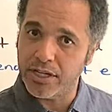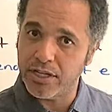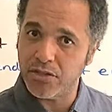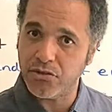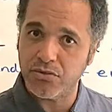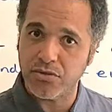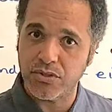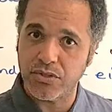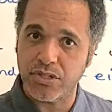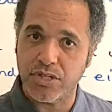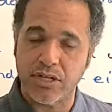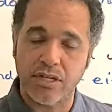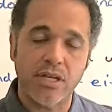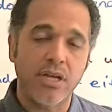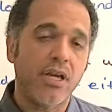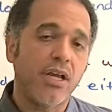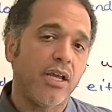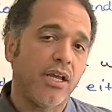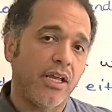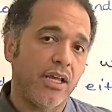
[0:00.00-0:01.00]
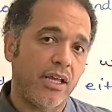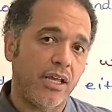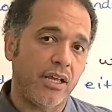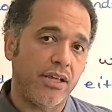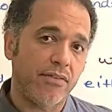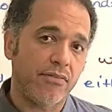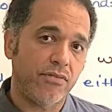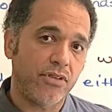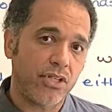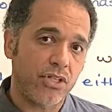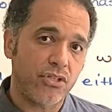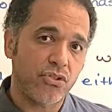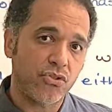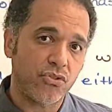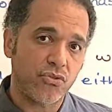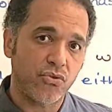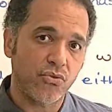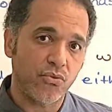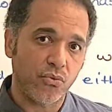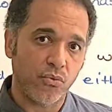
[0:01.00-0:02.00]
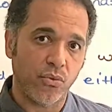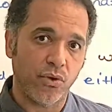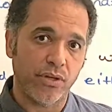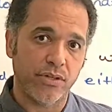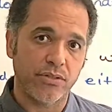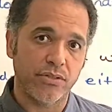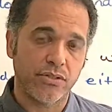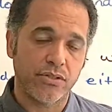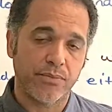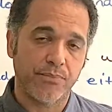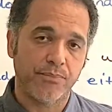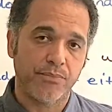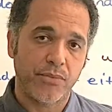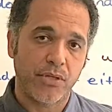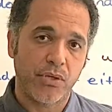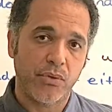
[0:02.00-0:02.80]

interested in these two words.